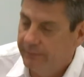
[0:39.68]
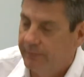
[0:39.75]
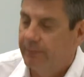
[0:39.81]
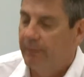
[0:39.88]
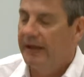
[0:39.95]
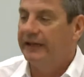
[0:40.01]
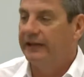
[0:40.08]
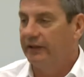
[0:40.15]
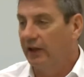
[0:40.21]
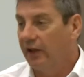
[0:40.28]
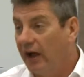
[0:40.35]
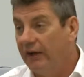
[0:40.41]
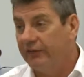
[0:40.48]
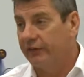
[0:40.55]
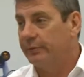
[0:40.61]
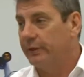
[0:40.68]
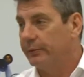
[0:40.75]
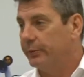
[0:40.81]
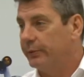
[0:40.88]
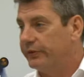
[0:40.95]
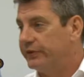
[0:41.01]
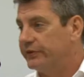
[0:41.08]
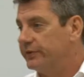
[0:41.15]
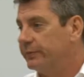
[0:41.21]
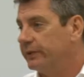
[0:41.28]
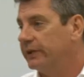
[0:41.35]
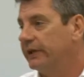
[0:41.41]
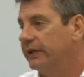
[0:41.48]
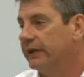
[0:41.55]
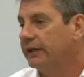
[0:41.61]
making the lives of people with
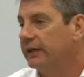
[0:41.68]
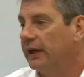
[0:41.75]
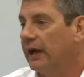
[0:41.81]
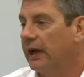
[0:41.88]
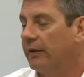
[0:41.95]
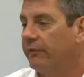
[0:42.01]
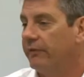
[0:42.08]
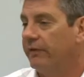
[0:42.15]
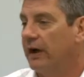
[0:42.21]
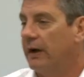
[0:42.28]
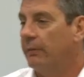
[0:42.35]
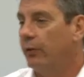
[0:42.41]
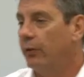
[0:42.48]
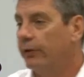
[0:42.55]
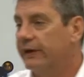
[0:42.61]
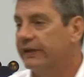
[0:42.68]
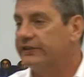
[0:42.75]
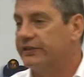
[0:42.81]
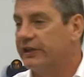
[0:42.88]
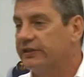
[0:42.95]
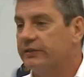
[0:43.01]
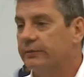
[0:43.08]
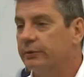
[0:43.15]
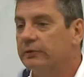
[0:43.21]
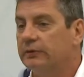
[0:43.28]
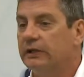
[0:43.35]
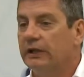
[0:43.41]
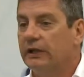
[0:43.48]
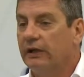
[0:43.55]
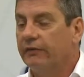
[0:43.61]
disability far more
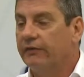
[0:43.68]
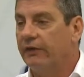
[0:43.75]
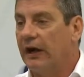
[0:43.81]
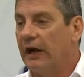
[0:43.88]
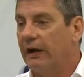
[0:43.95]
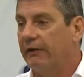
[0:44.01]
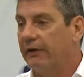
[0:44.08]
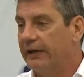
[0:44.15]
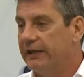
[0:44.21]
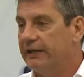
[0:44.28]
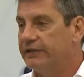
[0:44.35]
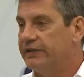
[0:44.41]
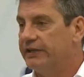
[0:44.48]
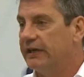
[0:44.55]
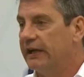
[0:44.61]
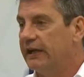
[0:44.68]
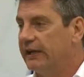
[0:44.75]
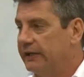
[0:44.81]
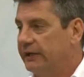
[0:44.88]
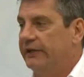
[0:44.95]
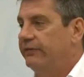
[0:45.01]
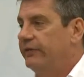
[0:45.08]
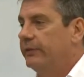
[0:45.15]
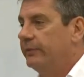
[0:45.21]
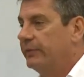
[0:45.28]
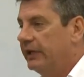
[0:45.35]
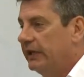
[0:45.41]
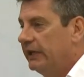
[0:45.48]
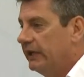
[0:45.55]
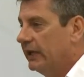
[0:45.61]
accessible, far easier, give
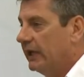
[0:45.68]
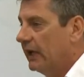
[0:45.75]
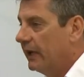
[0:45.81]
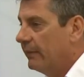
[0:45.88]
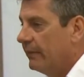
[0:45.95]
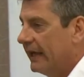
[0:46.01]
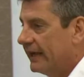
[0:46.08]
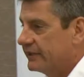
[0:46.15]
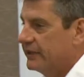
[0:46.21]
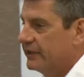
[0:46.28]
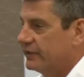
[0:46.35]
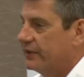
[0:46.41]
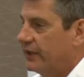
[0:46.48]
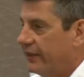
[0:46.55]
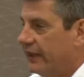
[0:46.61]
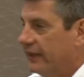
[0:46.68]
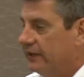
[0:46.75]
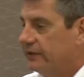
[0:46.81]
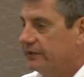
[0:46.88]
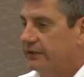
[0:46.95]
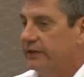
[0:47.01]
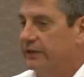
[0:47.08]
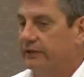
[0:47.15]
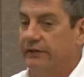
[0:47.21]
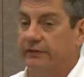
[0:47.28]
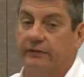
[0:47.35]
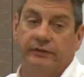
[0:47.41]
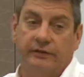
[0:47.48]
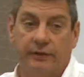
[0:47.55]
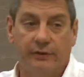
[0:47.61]
them the access to things that
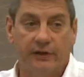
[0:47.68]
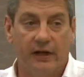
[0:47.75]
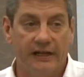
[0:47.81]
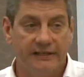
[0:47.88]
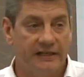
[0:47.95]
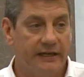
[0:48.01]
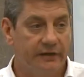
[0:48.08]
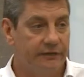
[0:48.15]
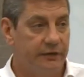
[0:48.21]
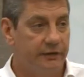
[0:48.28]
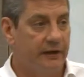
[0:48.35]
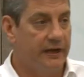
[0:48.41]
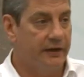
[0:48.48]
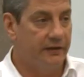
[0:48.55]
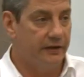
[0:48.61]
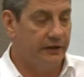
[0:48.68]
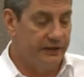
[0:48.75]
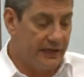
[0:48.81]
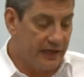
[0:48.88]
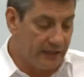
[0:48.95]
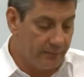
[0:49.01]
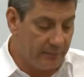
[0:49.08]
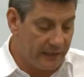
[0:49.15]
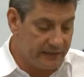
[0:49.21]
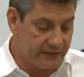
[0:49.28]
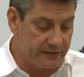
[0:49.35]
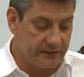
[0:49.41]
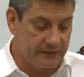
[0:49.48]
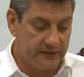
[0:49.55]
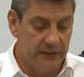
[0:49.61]
you and I take for granted on a daily
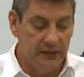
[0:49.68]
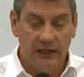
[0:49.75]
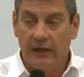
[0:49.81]
basis.